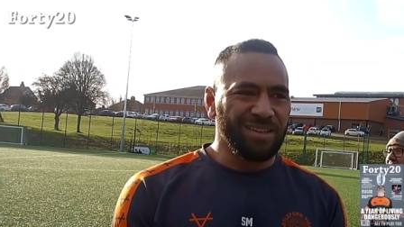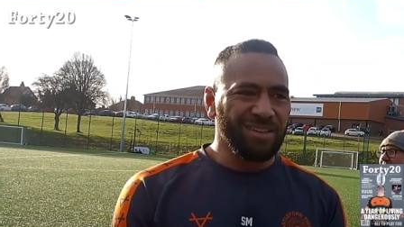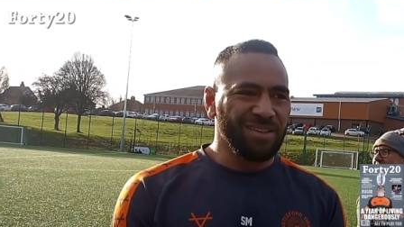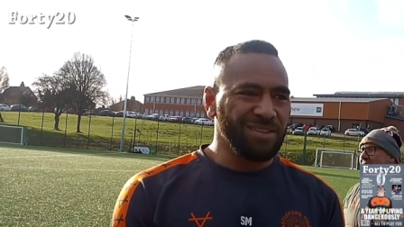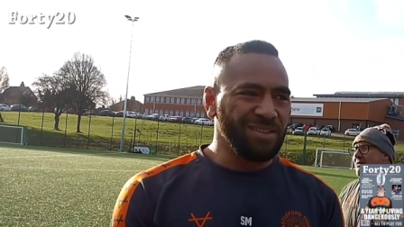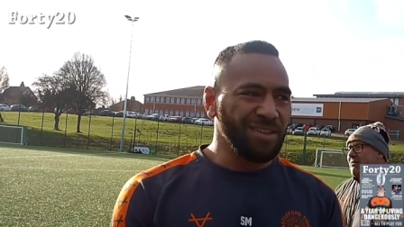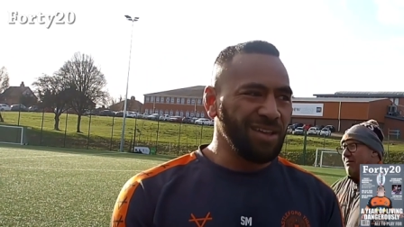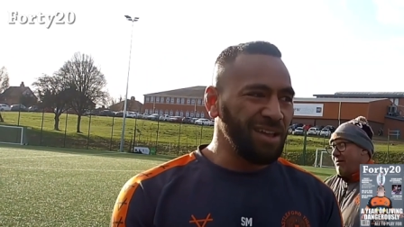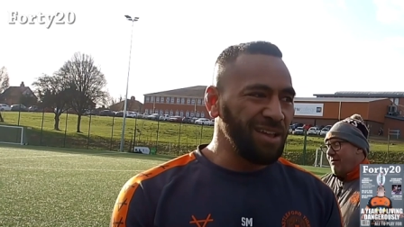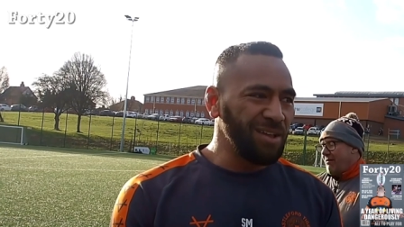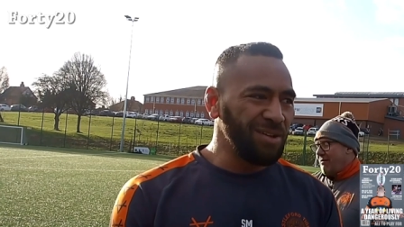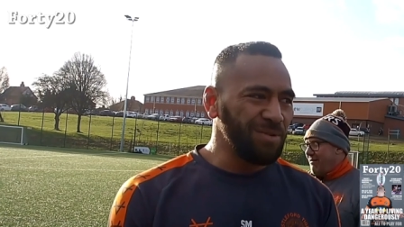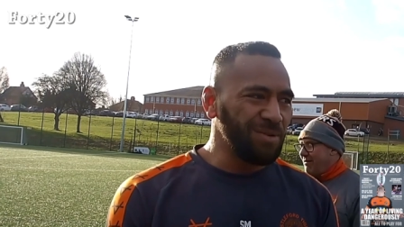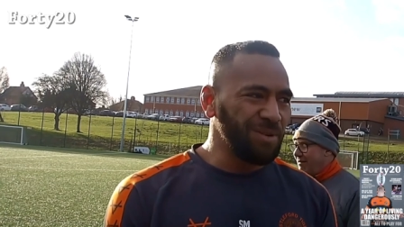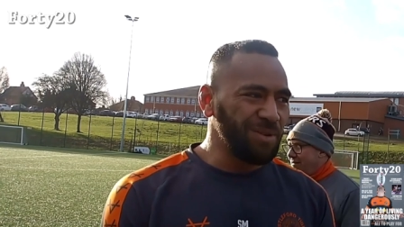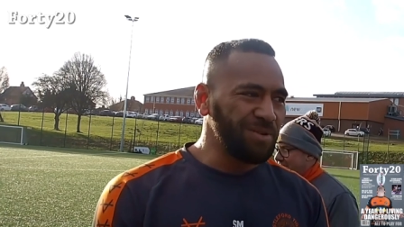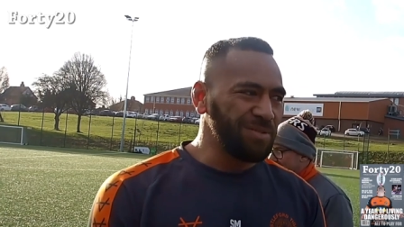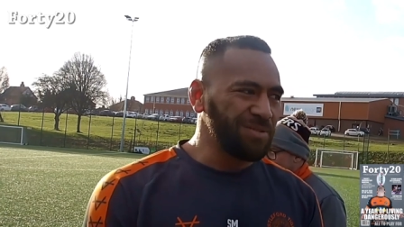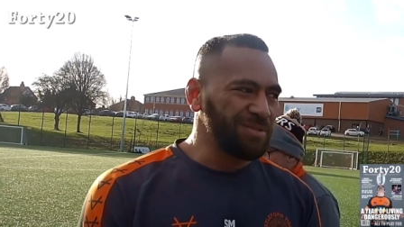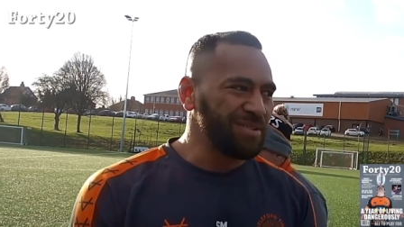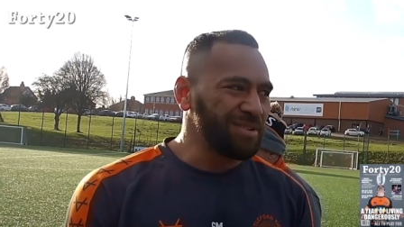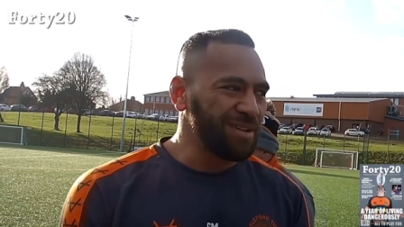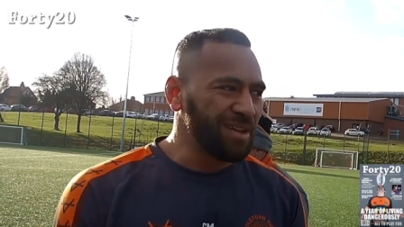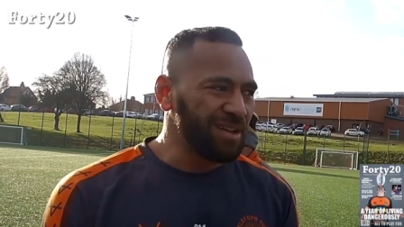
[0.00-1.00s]
Yeah, well,
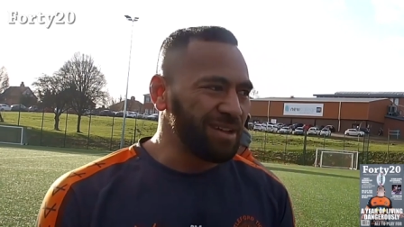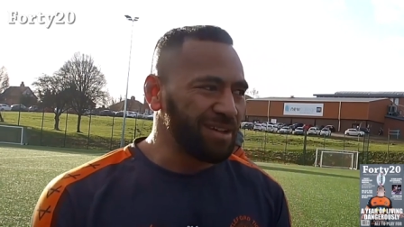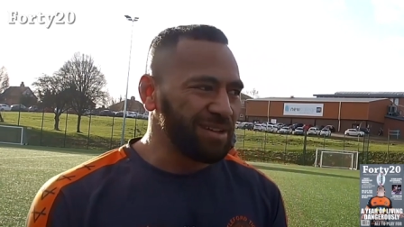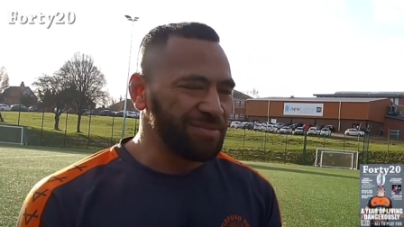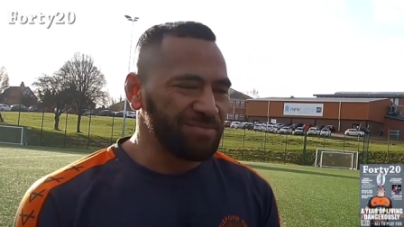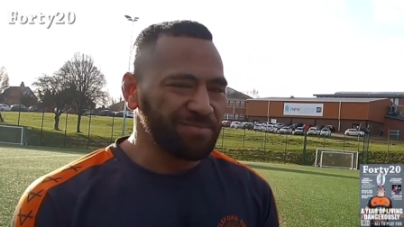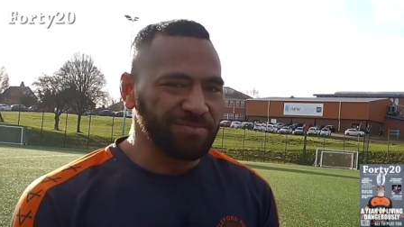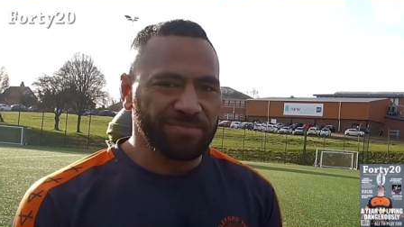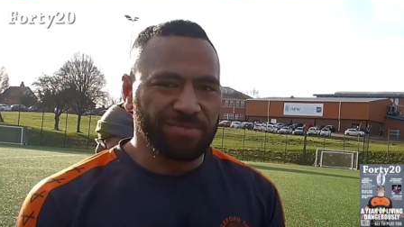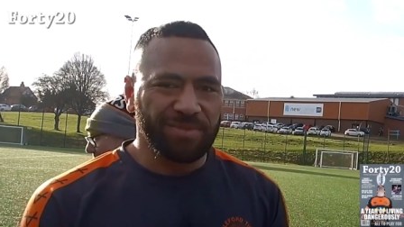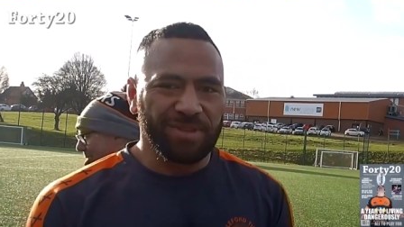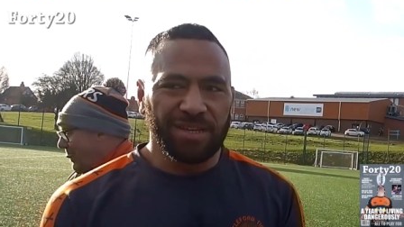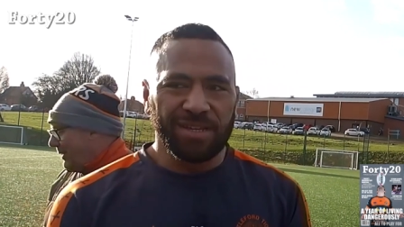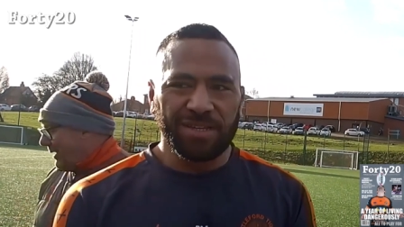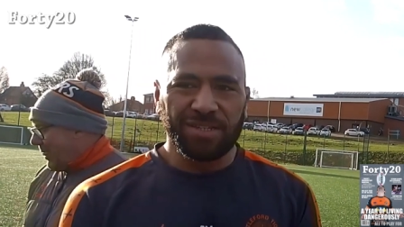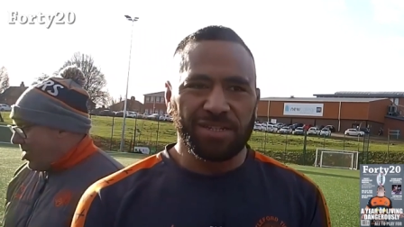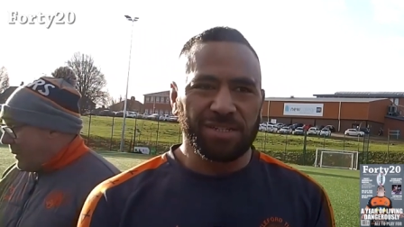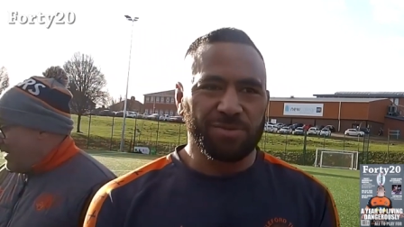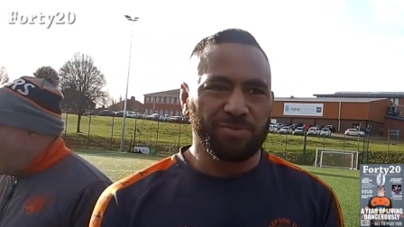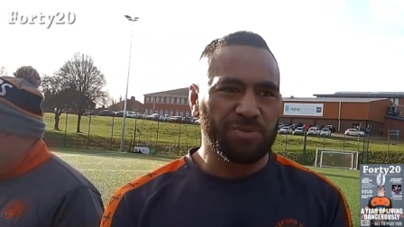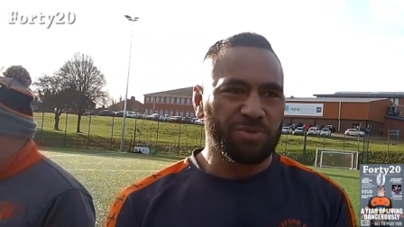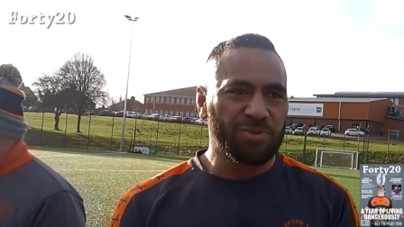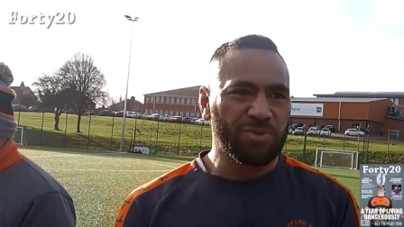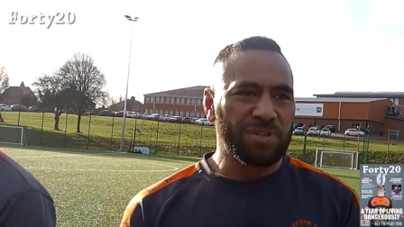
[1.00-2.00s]

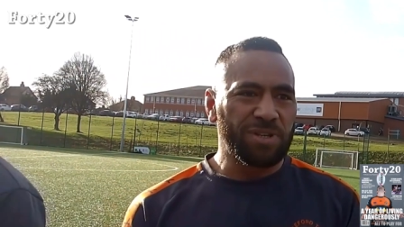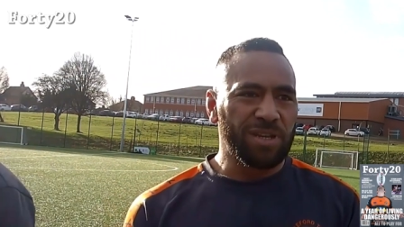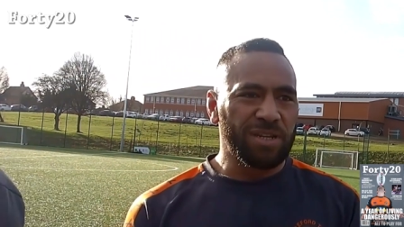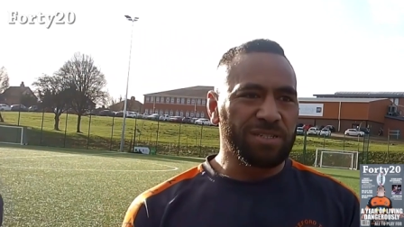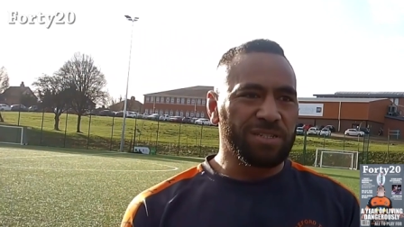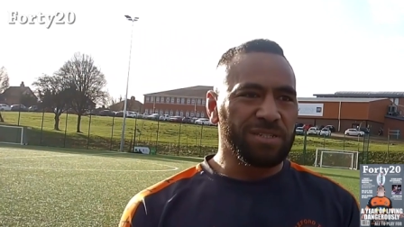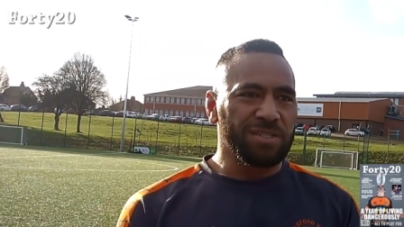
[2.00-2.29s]
just between us,